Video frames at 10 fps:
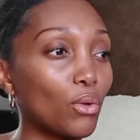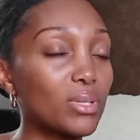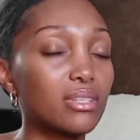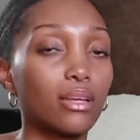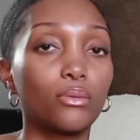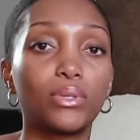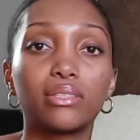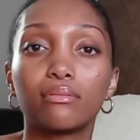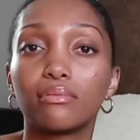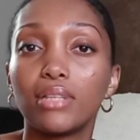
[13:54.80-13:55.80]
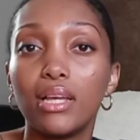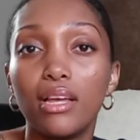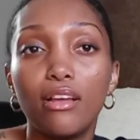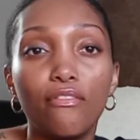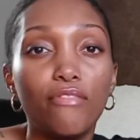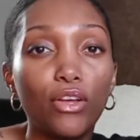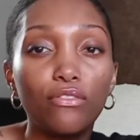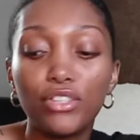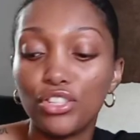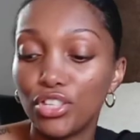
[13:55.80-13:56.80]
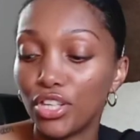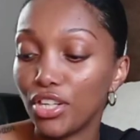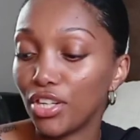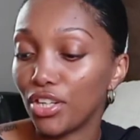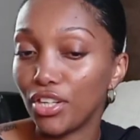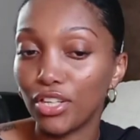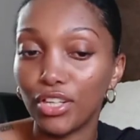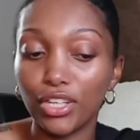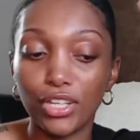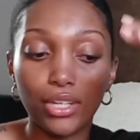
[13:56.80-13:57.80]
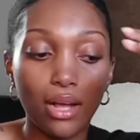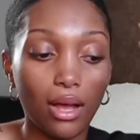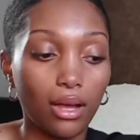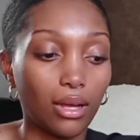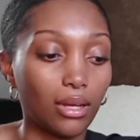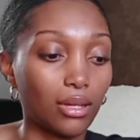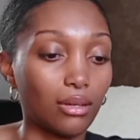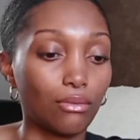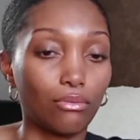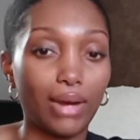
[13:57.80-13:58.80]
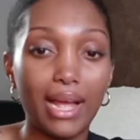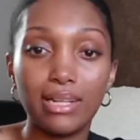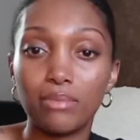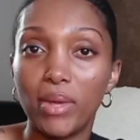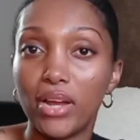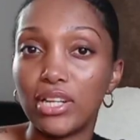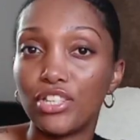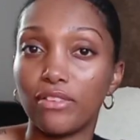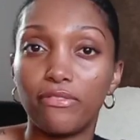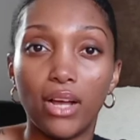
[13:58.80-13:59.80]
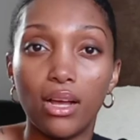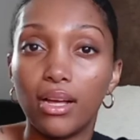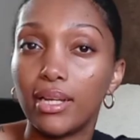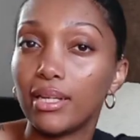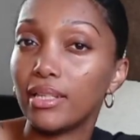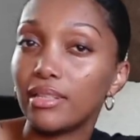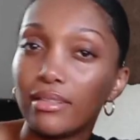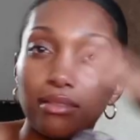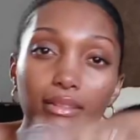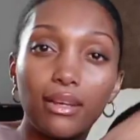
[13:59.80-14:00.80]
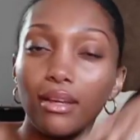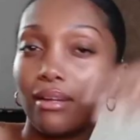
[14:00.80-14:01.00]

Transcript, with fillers: what's the other one? Velvet Sugar, uh, Raspberry Chiffon.